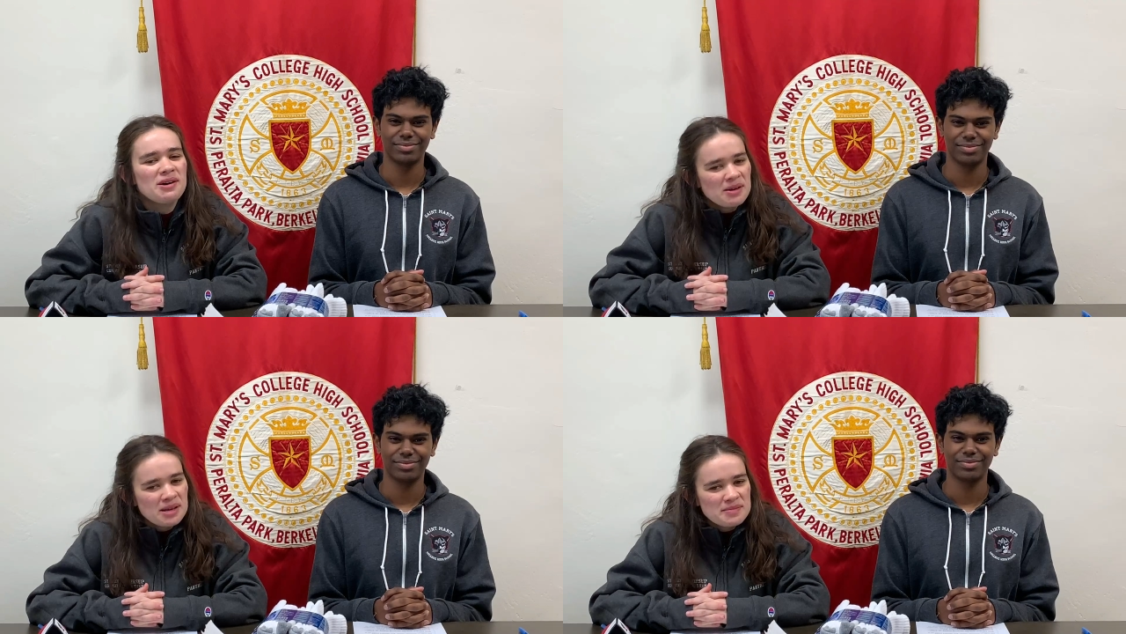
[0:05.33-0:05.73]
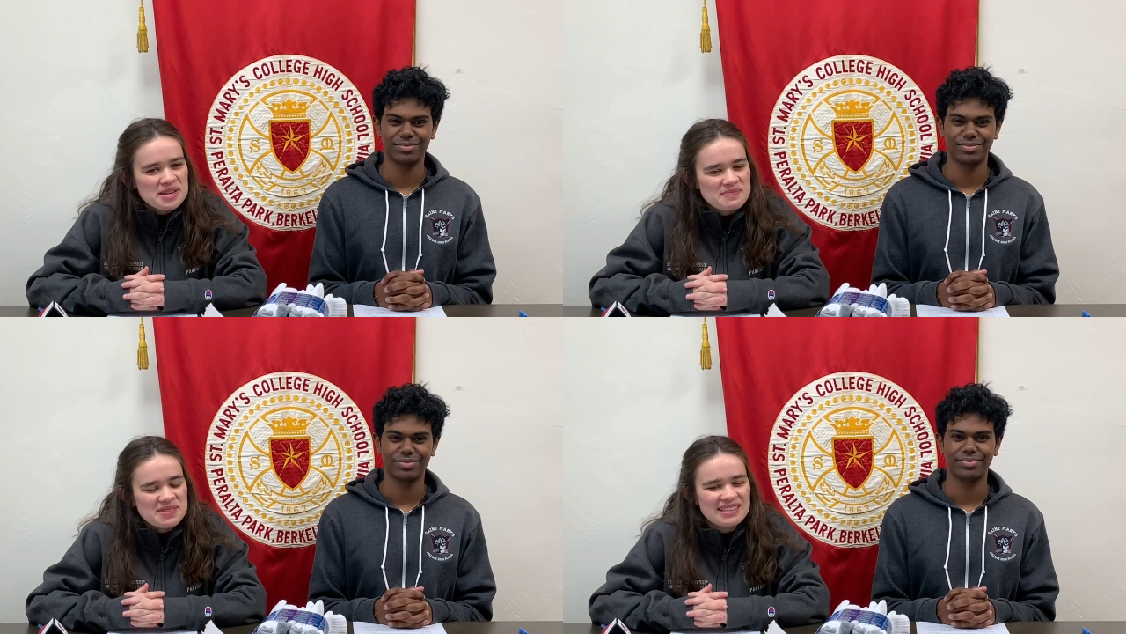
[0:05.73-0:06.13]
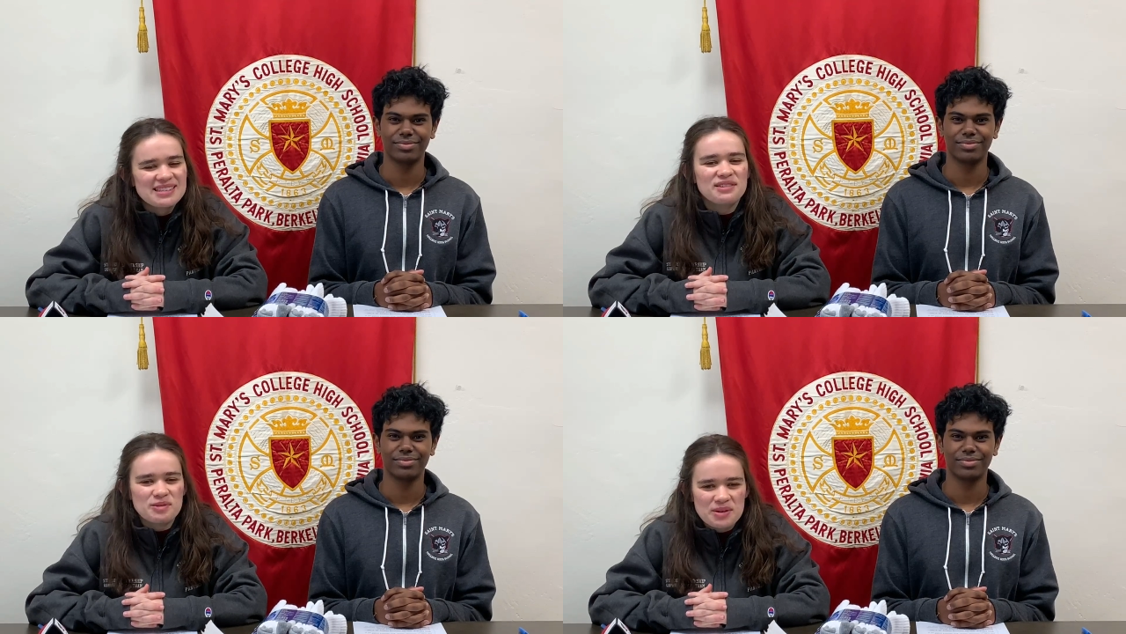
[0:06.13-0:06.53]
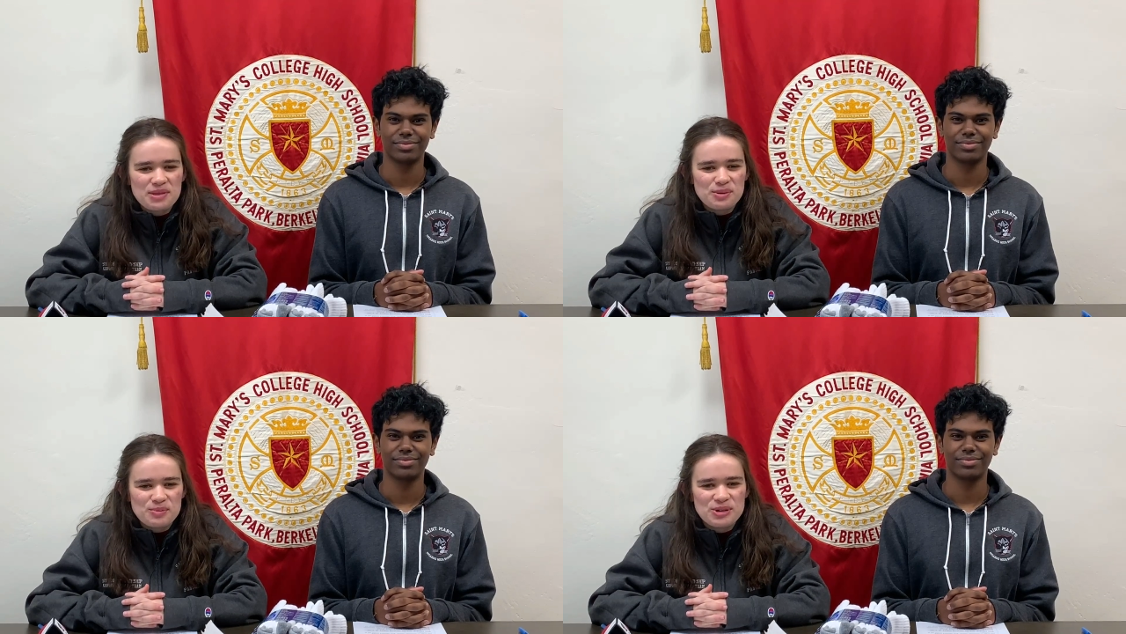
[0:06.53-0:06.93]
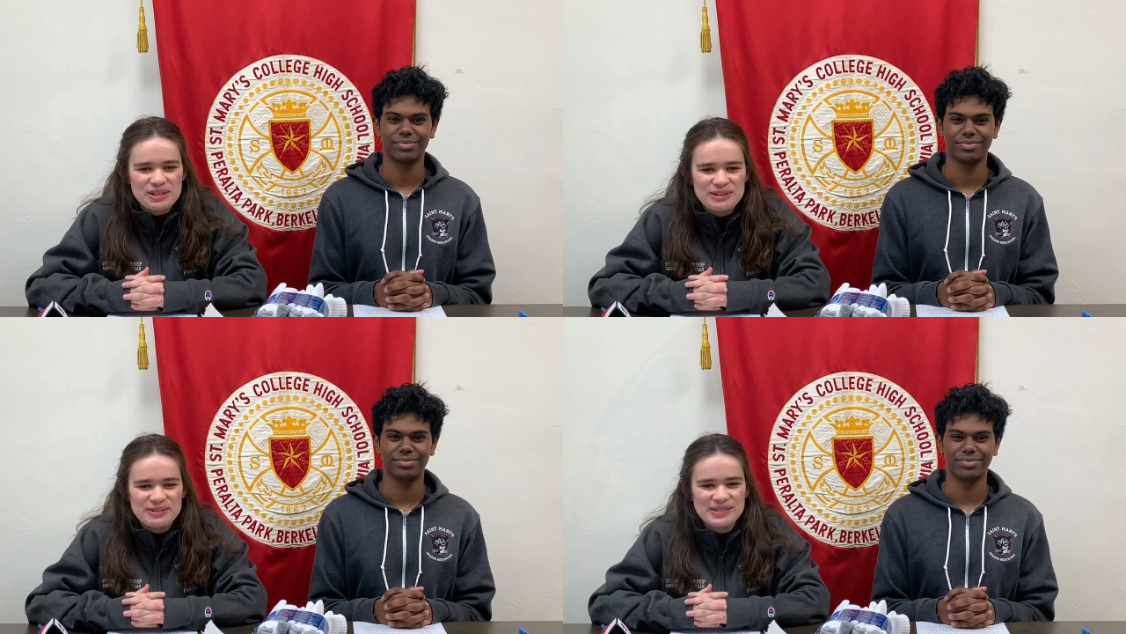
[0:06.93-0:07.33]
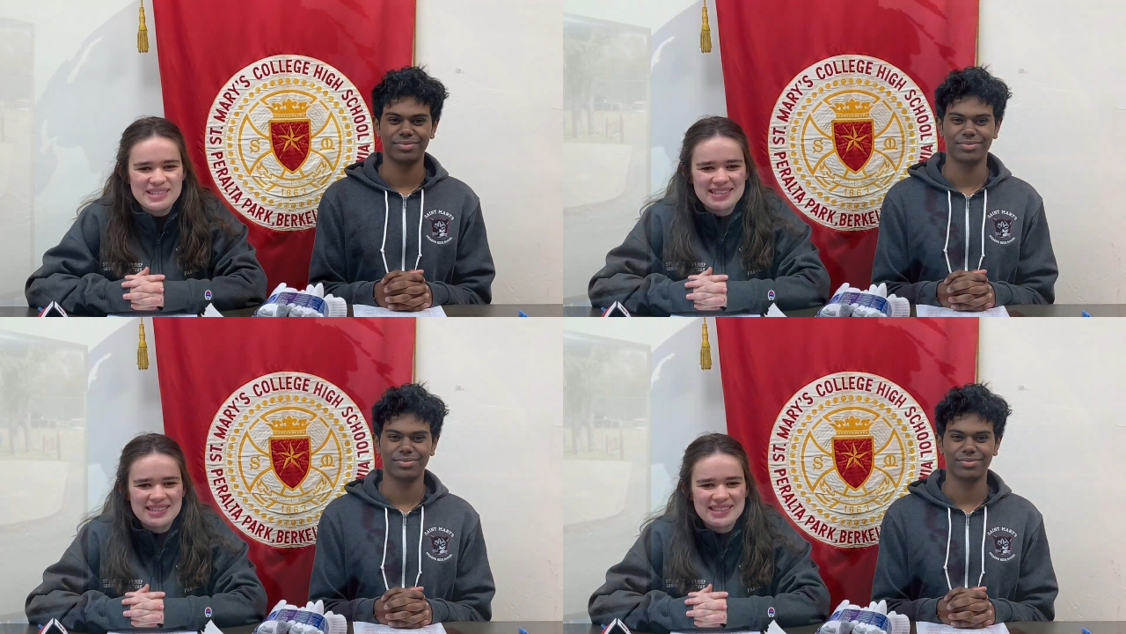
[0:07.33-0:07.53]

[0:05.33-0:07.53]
Speaker 1: all coming up next on the Panther Morning News.